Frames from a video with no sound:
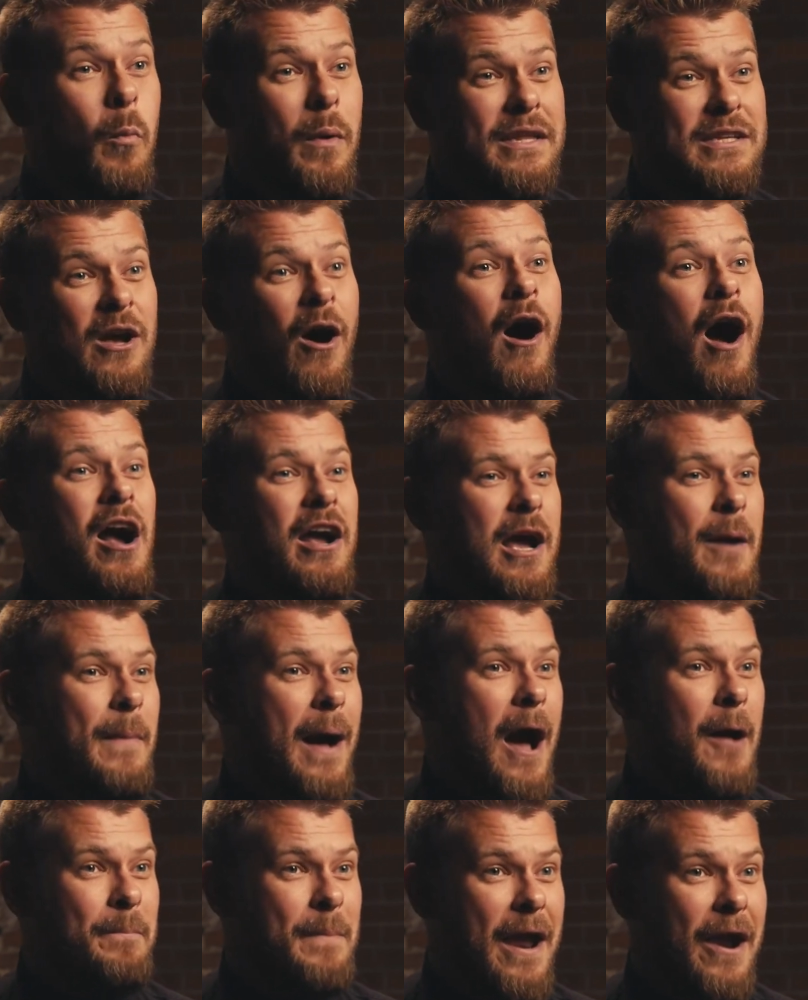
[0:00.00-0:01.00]
When we talk
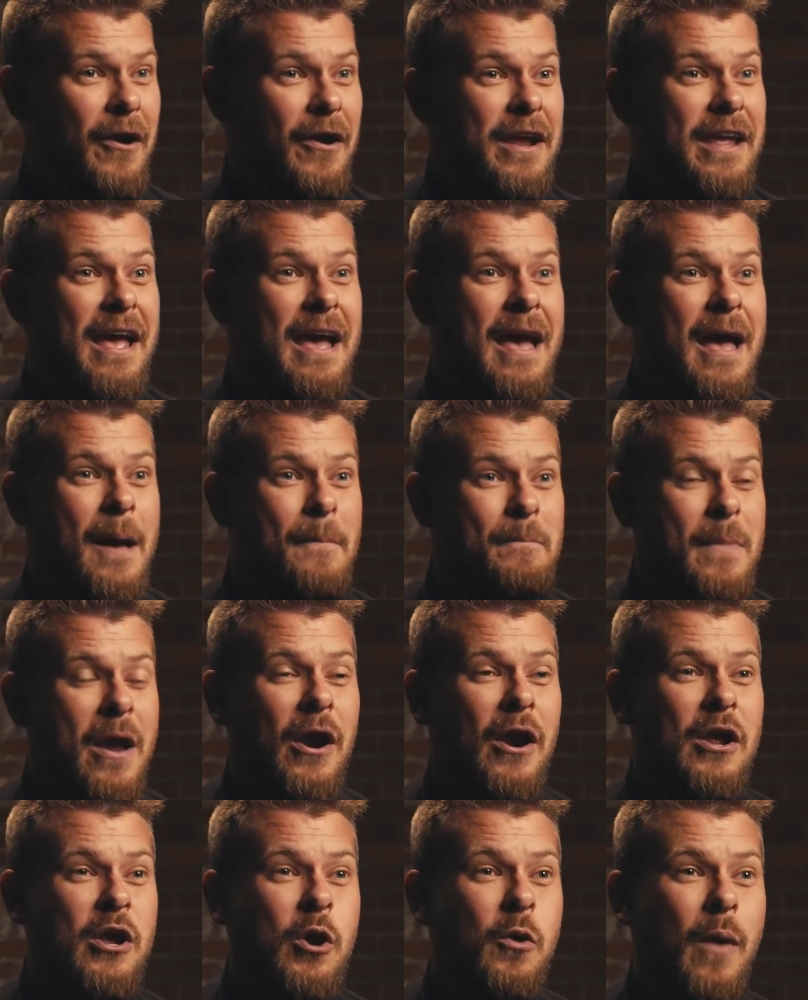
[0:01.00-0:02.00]
about
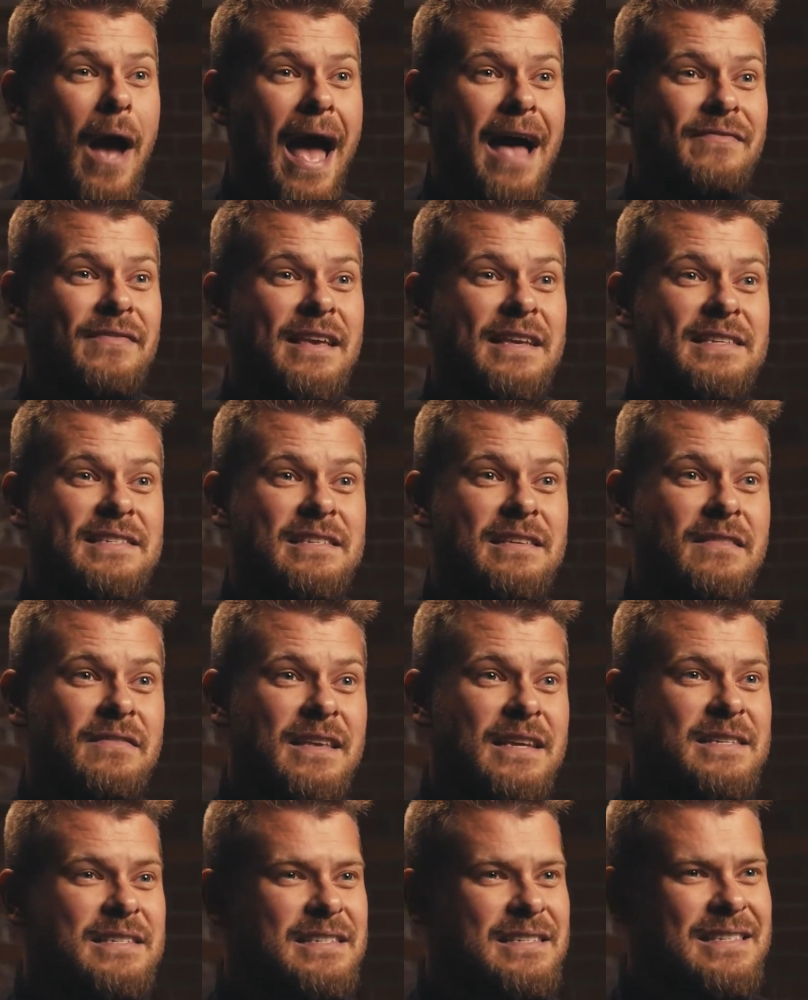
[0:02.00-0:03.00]
Mary who had this
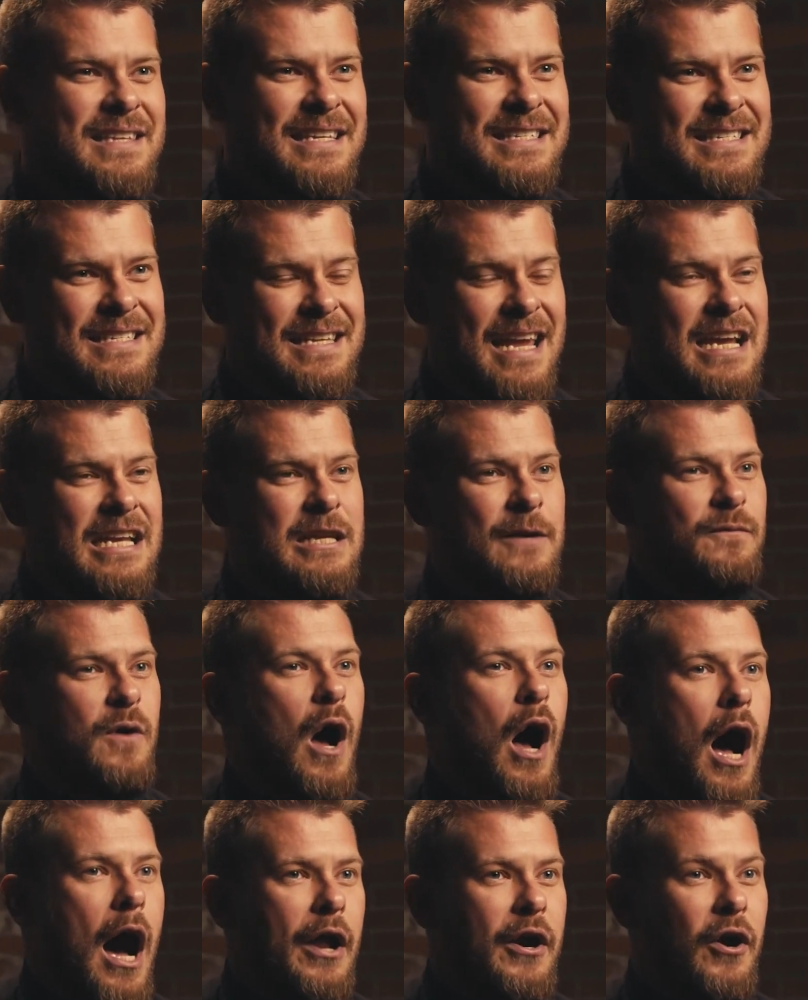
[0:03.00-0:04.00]
distinctive
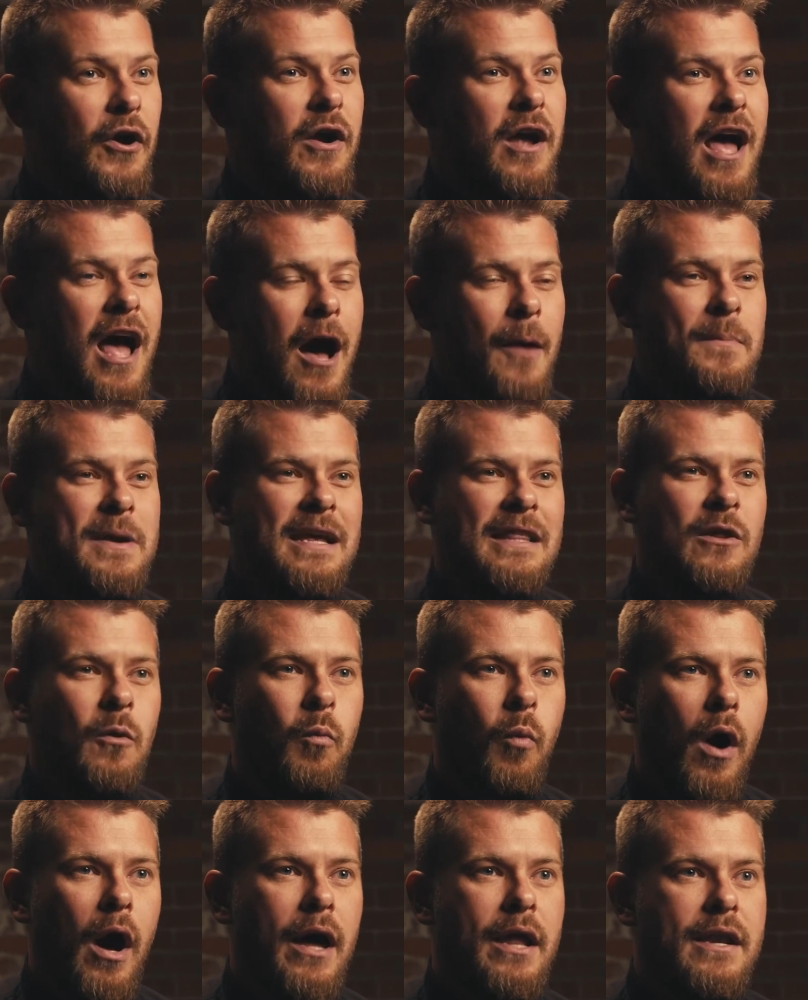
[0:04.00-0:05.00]
honor of being the
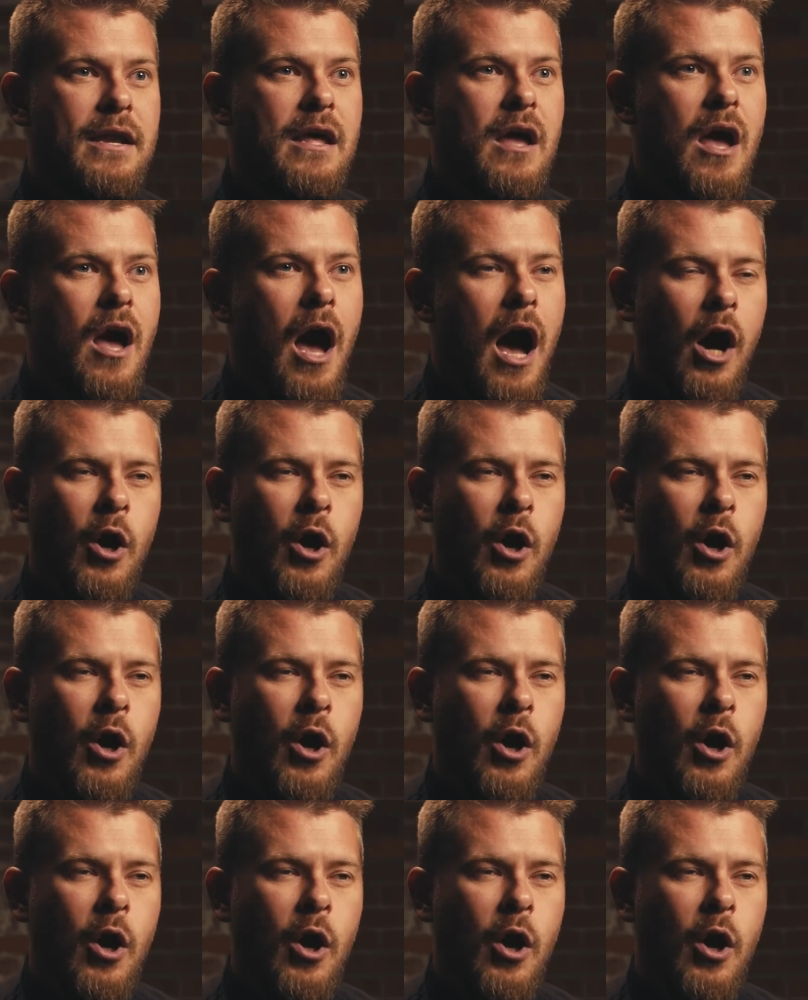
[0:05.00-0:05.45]
one